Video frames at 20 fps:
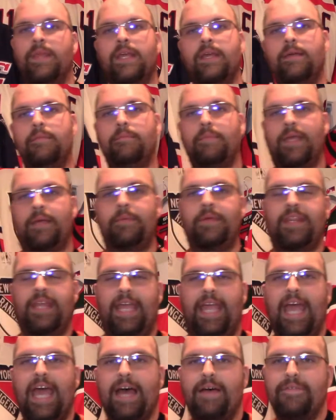Maybe
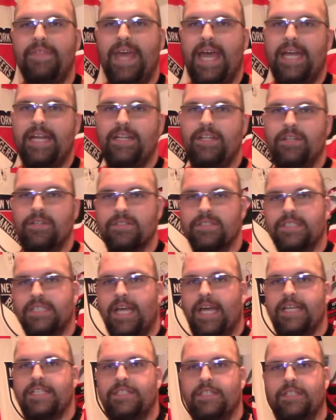they have that in your
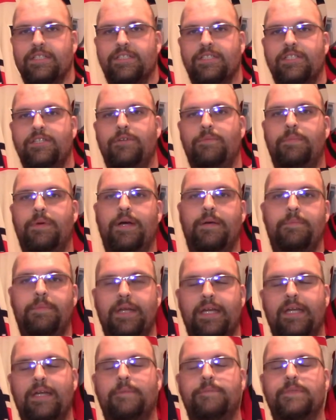size. You can scoop up,
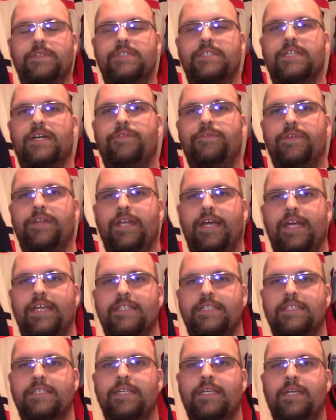pick up yourself a
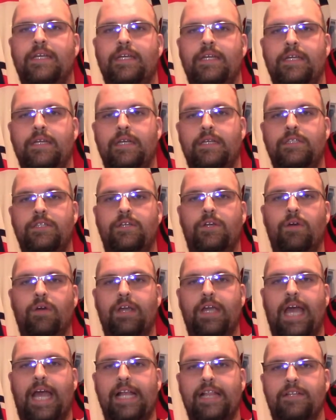nice New
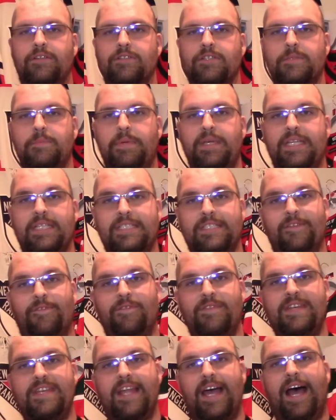York Islanders piece. If
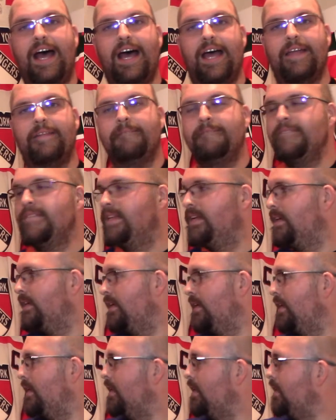not,
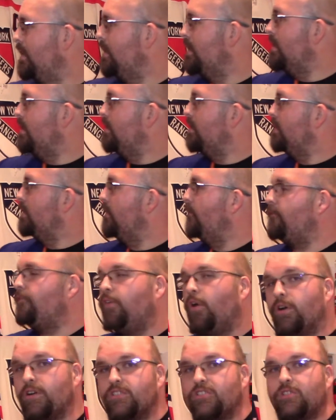the
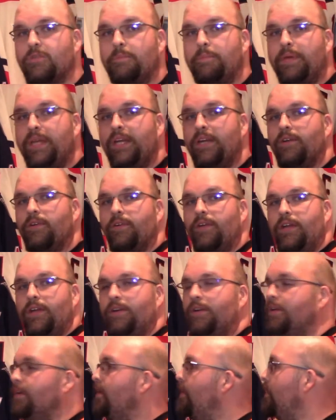far
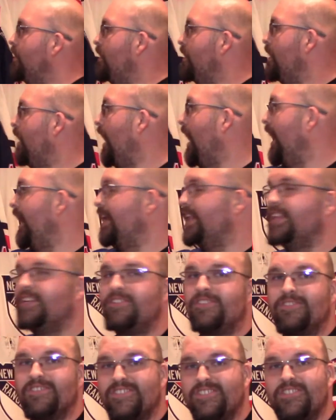superior
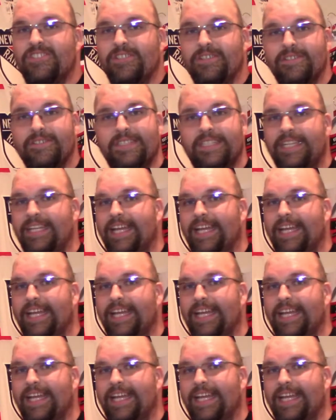Islanders jersey.